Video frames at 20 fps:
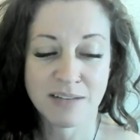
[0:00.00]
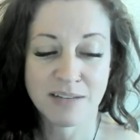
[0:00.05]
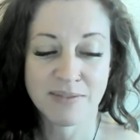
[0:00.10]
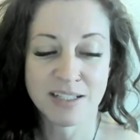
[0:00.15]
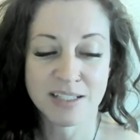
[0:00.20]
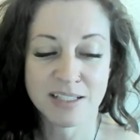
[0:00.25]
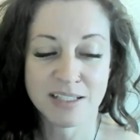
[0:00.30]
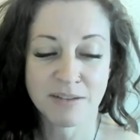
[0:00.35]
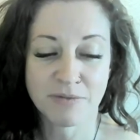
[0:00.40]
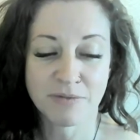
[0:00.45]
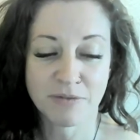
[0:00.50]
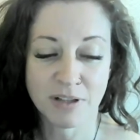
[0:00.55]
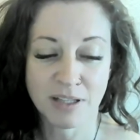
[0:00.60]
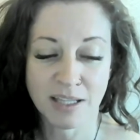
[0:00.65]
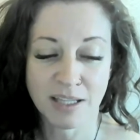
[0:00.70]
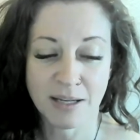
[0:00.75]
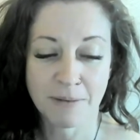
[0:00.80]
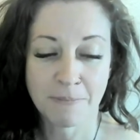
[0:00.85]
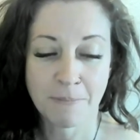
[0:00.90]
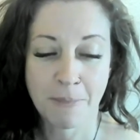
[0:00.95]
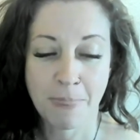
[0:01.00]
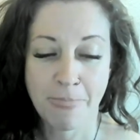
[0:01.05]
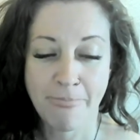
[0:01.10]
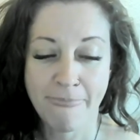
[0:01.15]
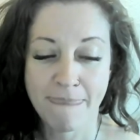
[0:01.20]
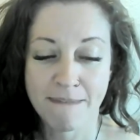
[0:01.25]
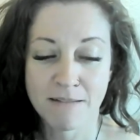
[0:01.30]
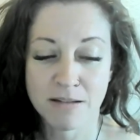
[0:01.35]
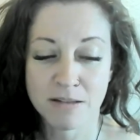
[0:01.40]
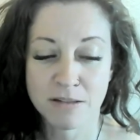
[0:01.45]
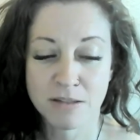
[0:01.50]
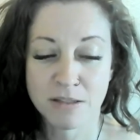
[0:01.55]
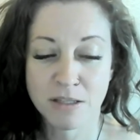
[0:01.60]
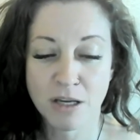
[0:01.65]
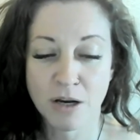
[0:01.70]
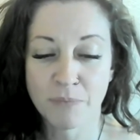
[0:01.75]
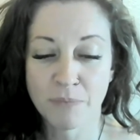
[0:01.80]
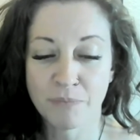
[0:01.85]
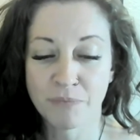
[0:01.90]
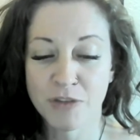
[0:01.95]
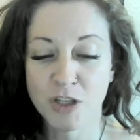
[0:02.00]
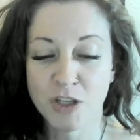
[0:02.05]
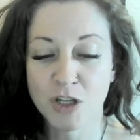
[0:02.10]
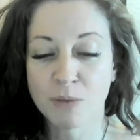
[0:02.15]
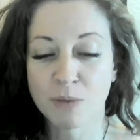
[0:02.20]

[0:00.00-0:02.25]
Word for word: perceive it differently. So